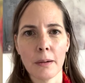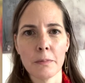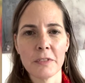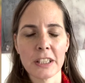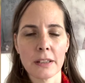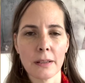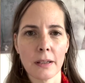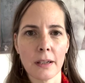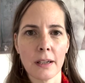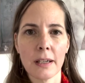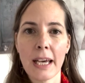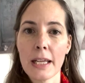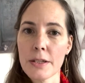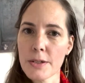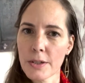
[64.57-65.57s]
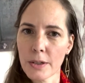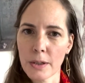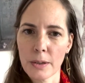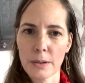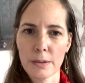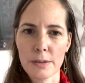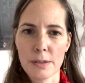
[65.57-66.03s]
with the
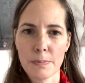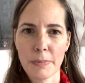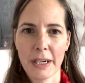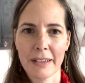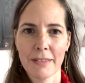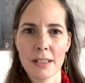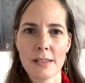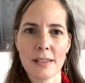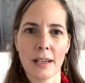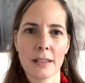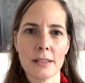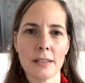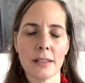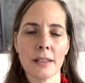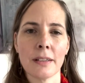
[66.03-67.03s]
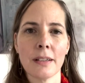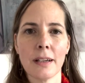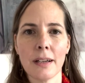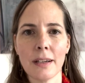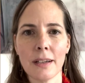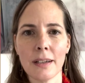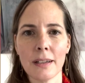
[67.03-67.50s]
NGOs, private sector.
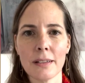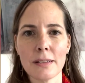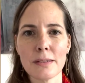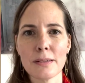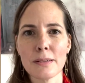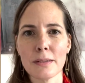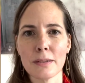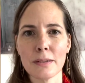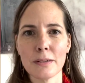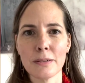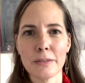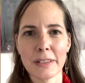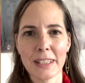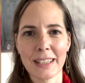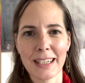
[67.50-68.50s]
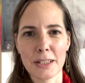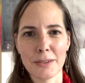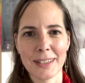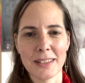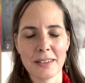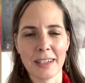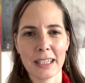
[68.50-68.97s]
So we get to
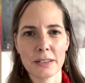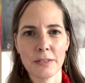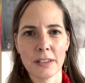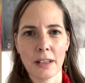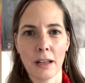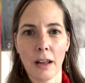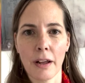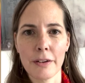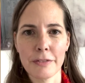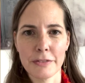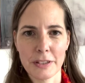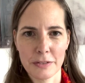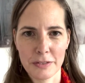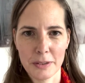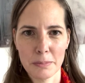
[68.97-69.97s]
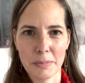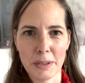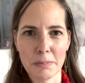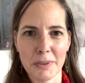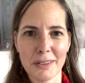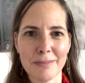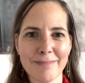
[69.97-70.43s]
interact with a lot of different
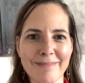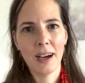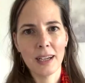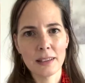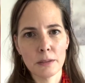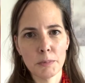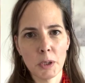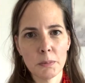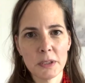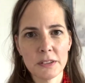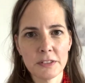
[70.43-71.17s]
people. At the moment,